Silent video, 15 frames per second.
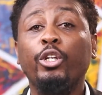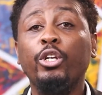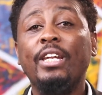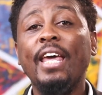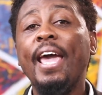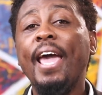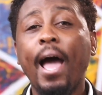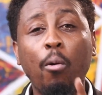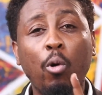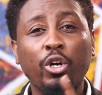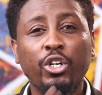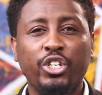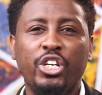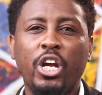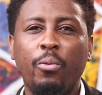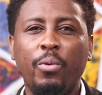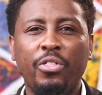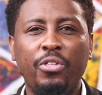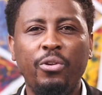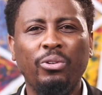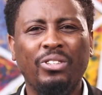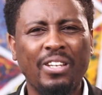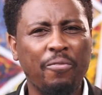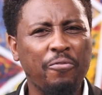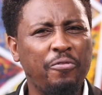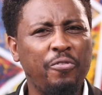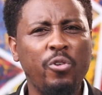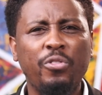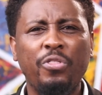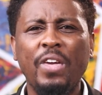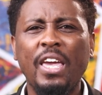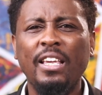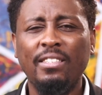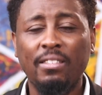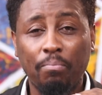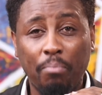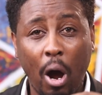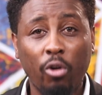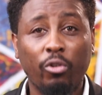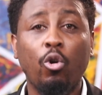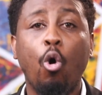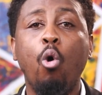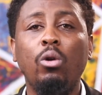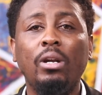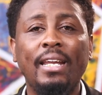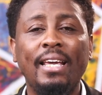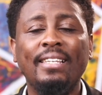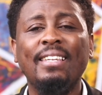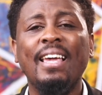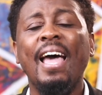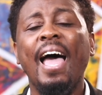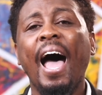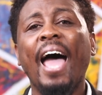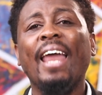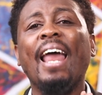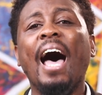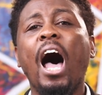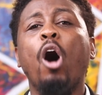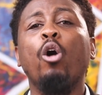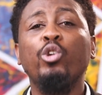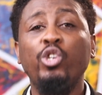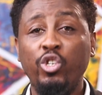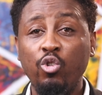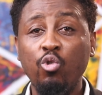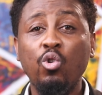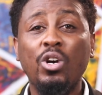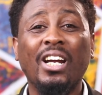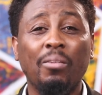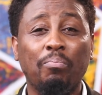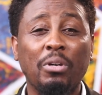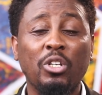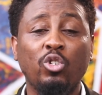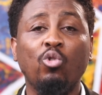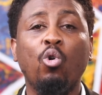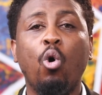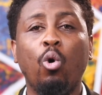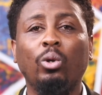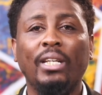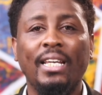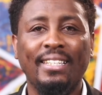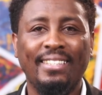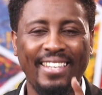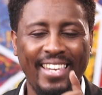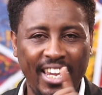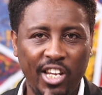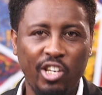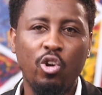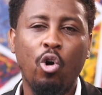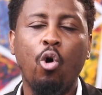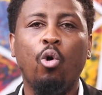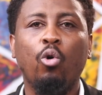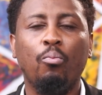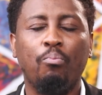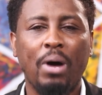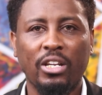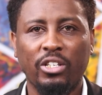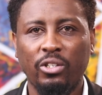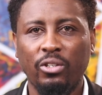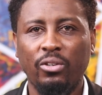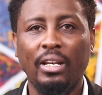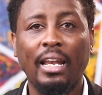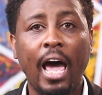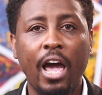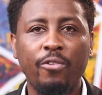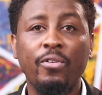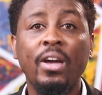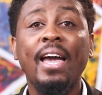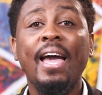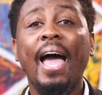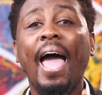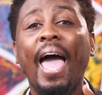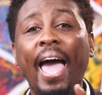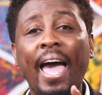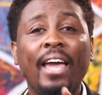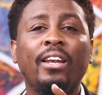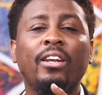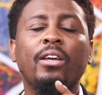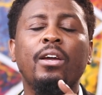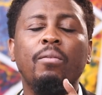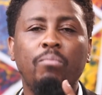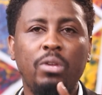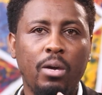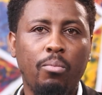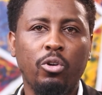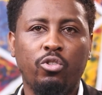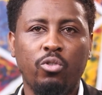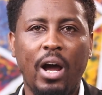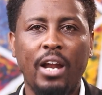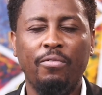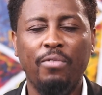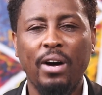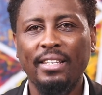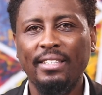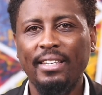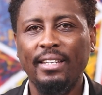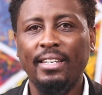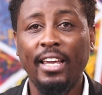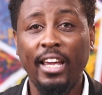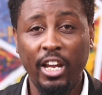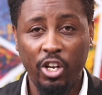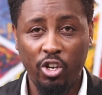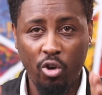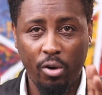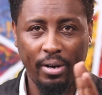Today, I want to share with you some few things about wholeness and how you can pursue wholeness in your own personal life and be able to advance it in your